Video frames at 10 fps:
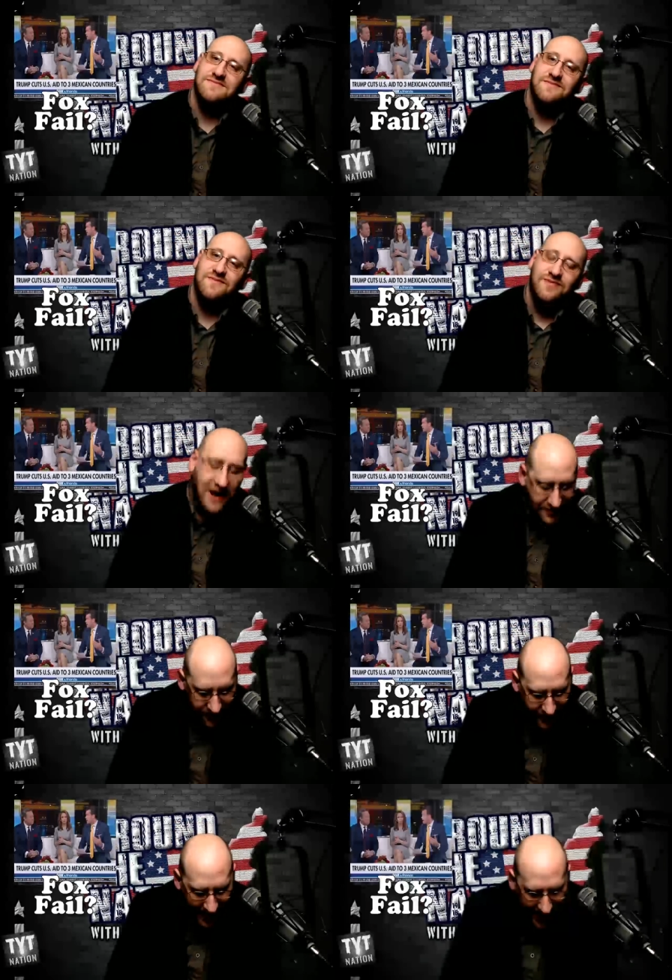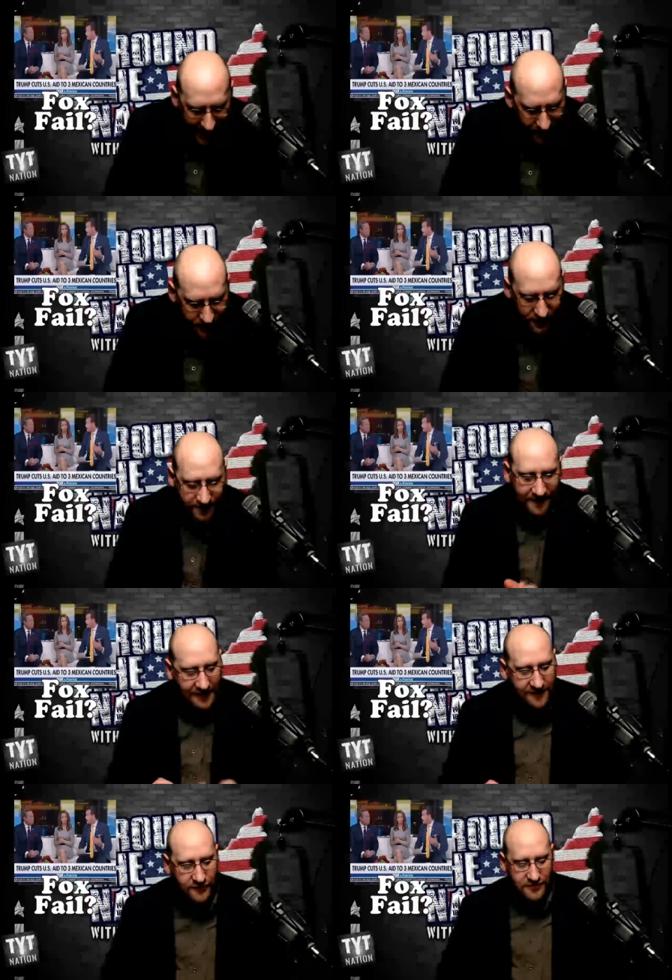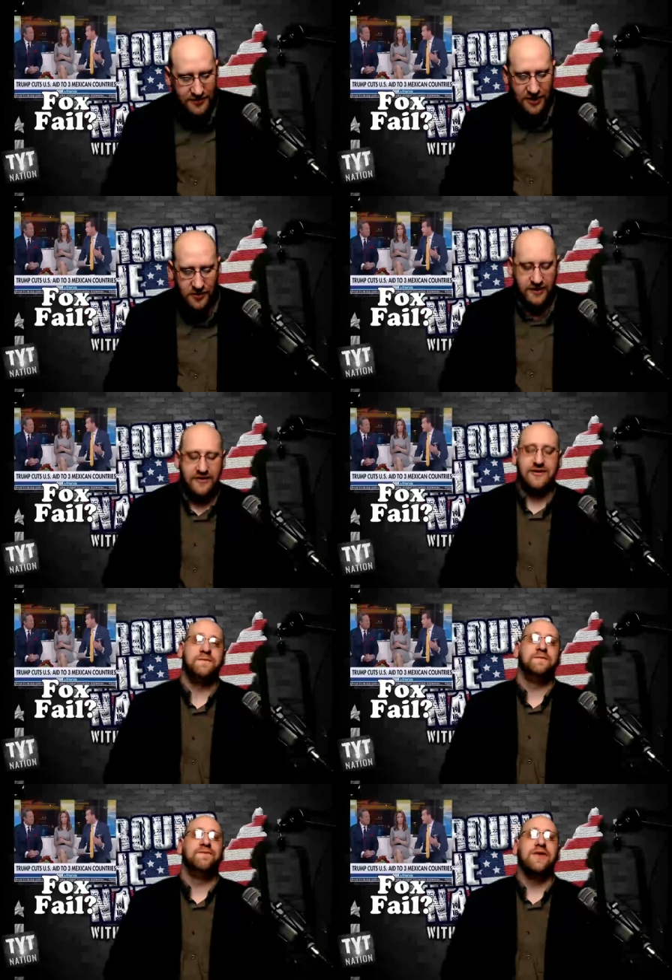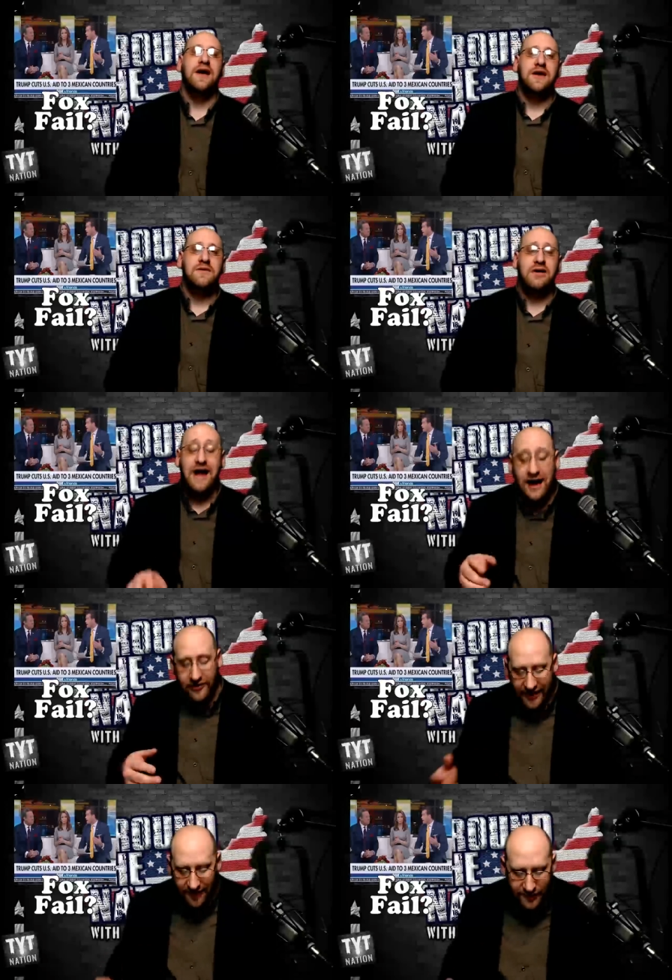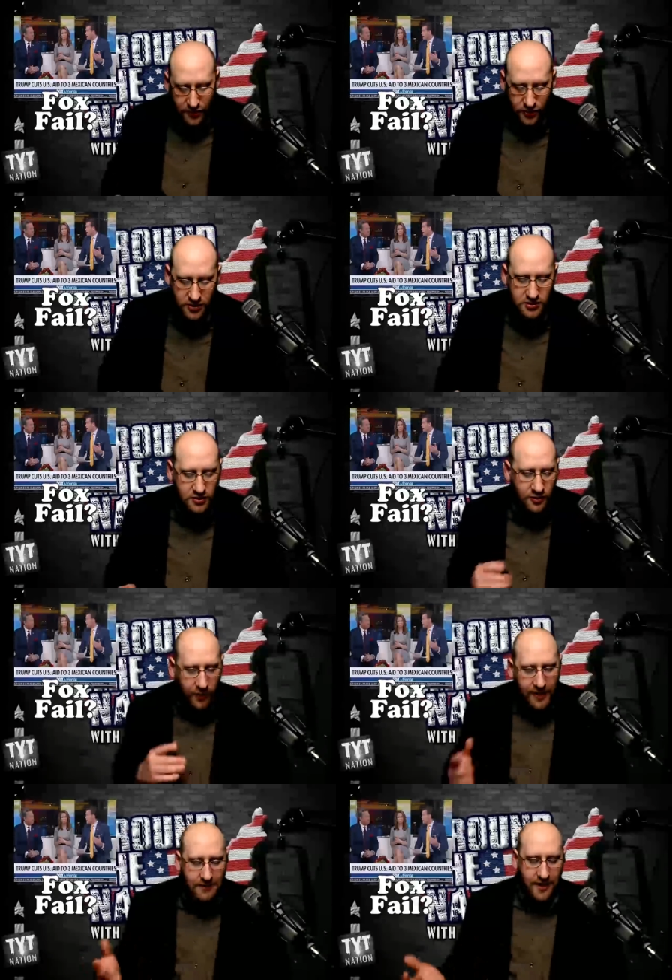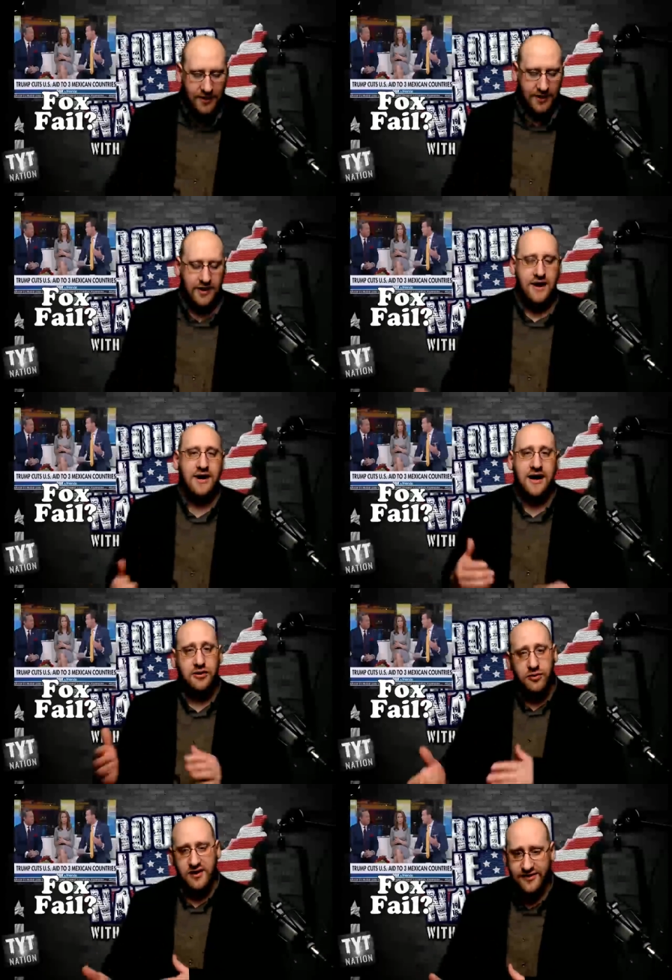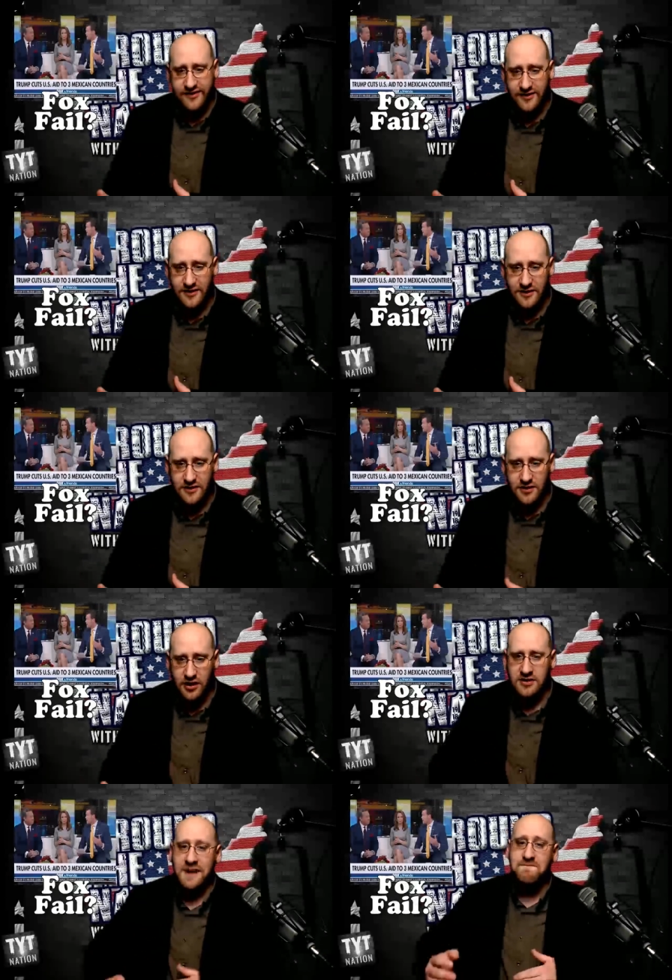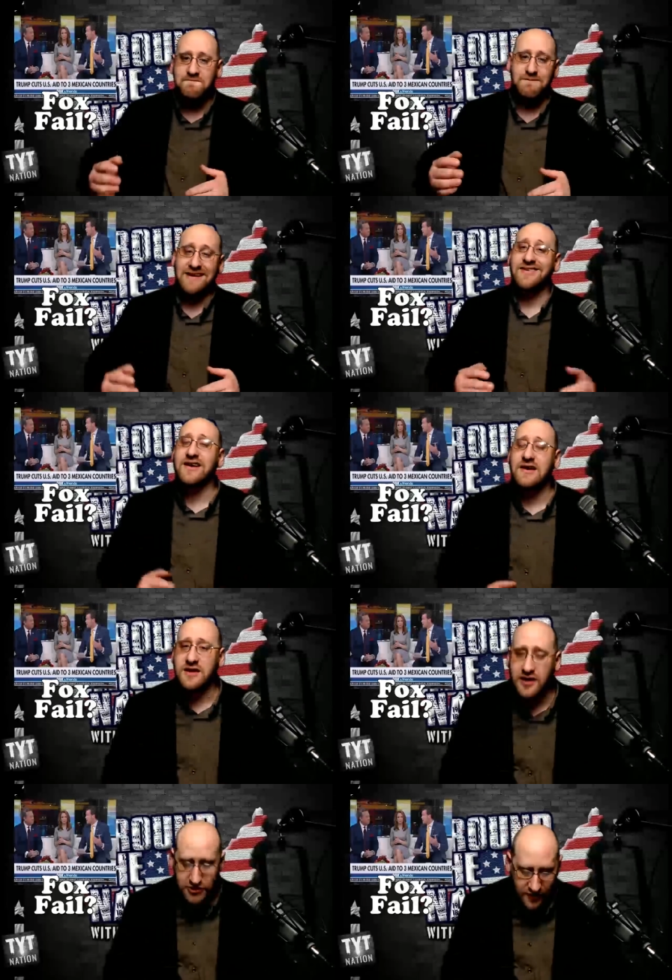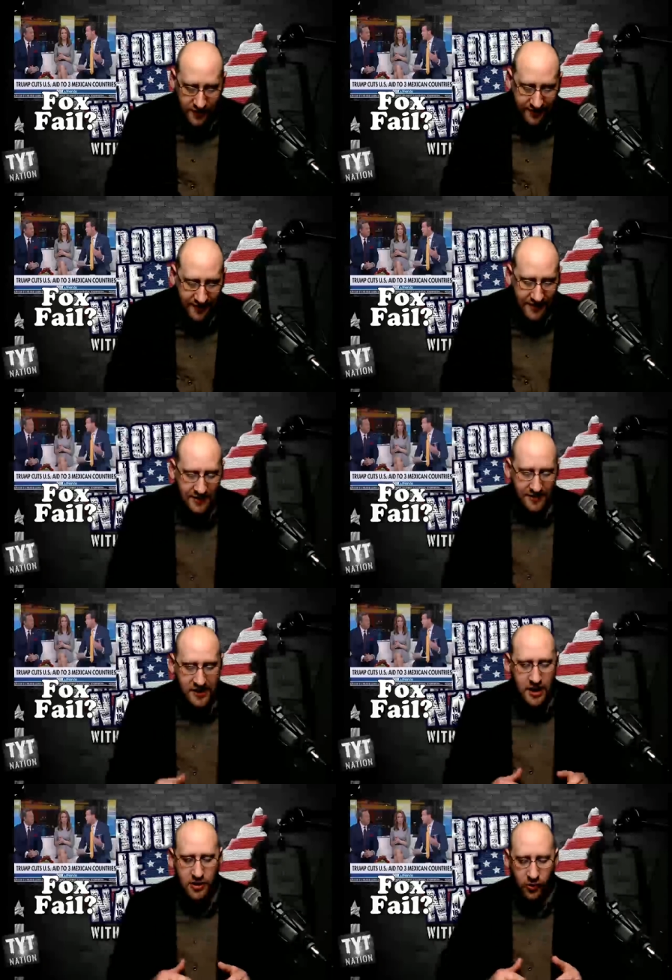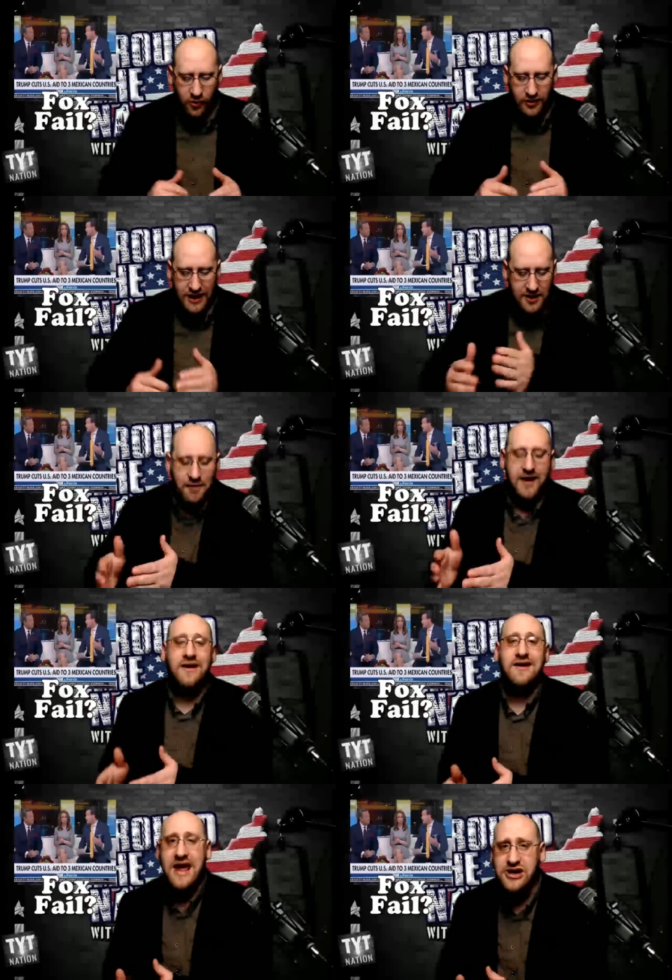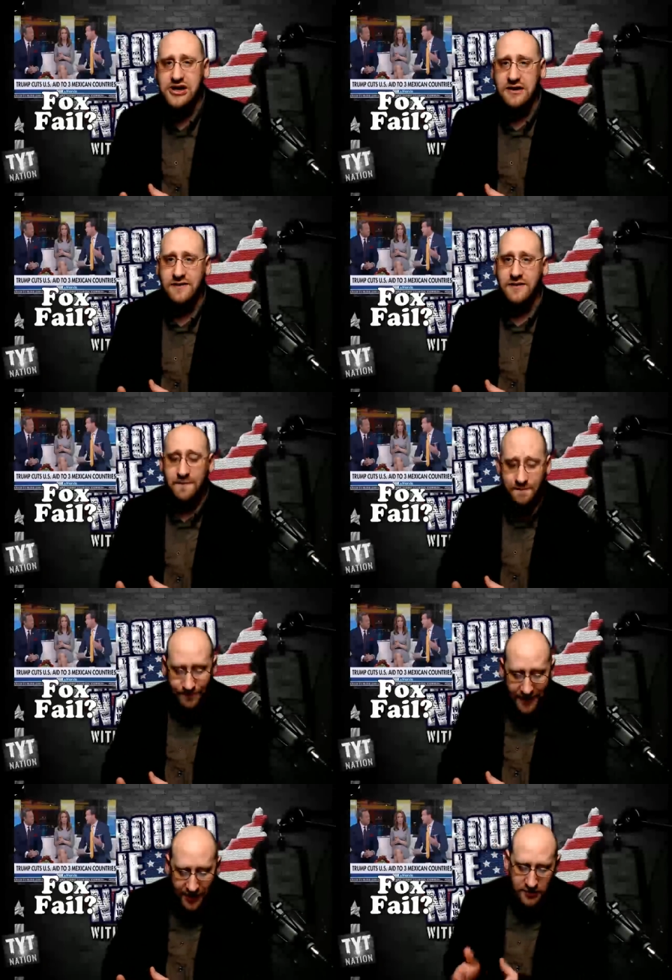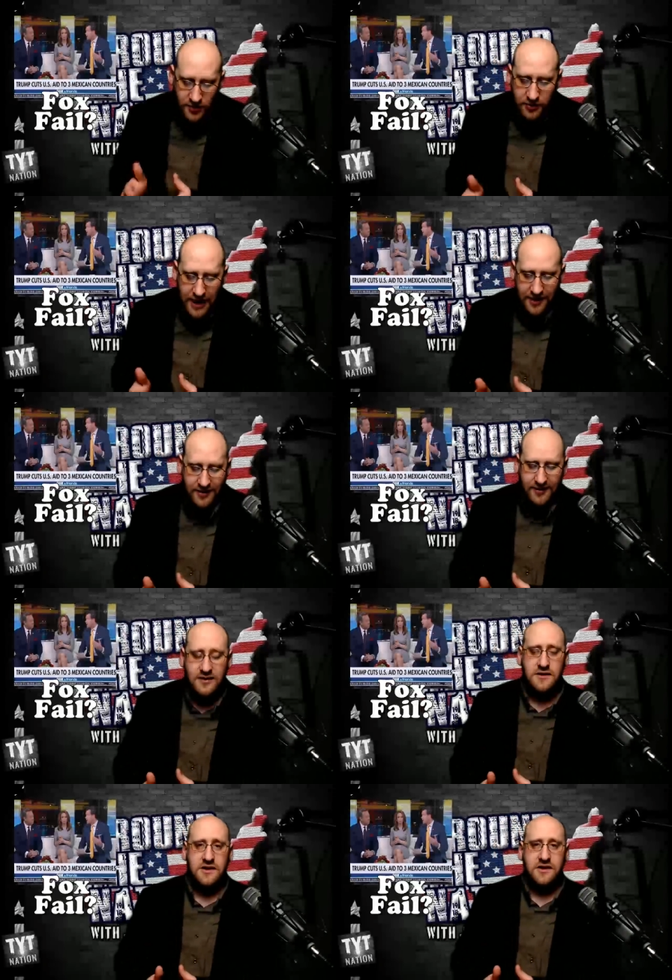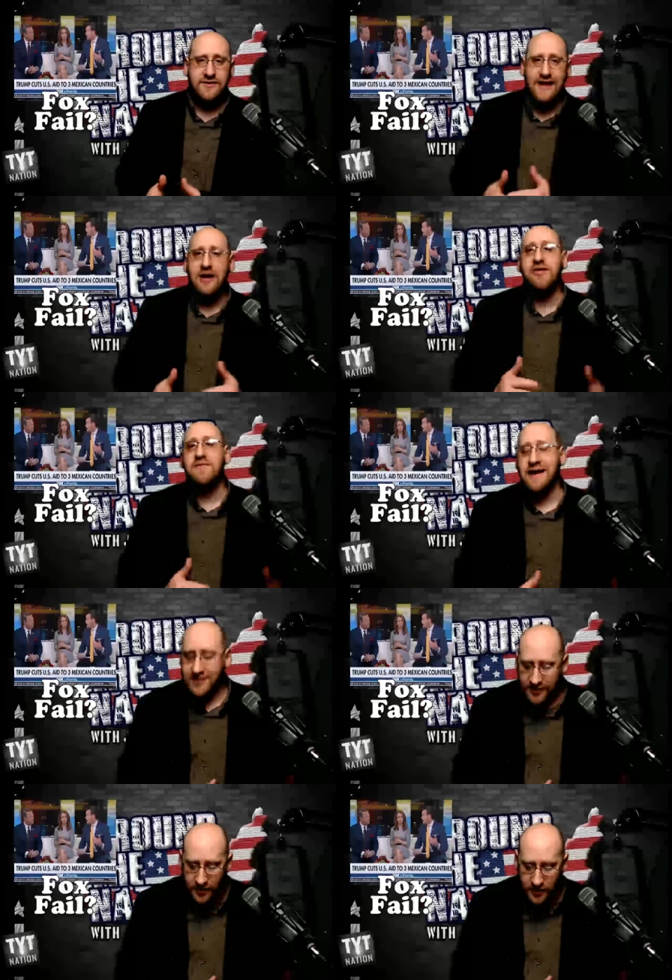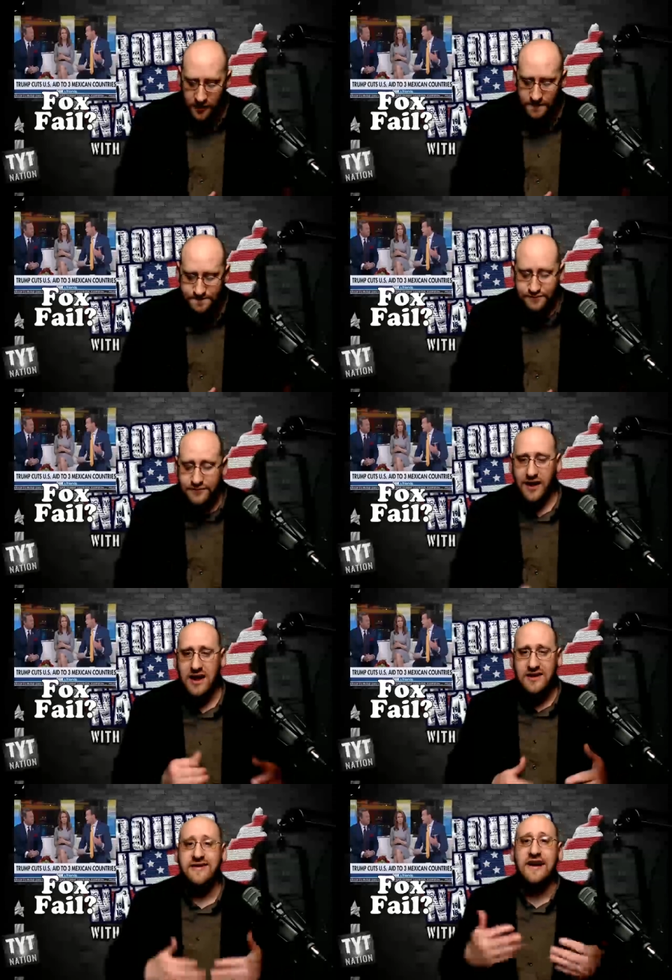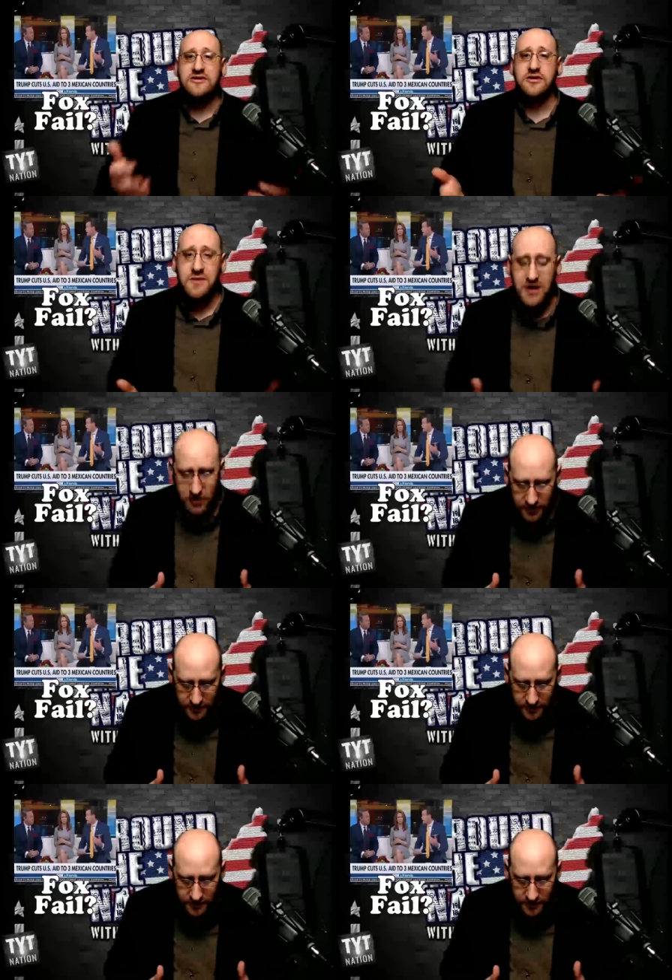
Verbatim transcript: Now, look, I, I, don't know if Fox viewers know this, but El Salvador, Guatemala, and Honduras are not Mexican countries. They are all independent nations that are located south of Mexico in Central America.